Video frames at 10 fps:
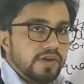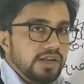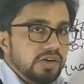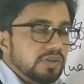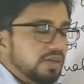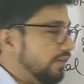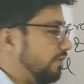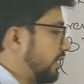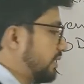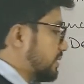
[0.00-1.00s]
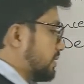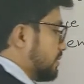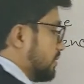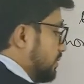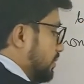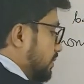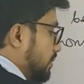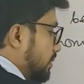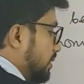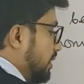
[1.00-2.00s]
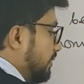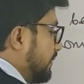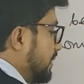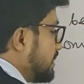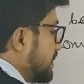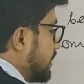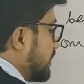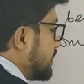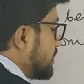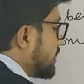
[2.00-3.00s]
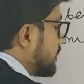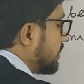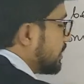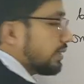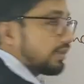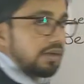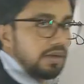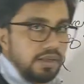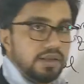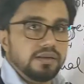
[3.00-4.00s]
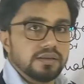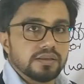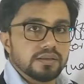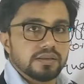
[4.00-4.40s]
find out the difference. The difference here is 13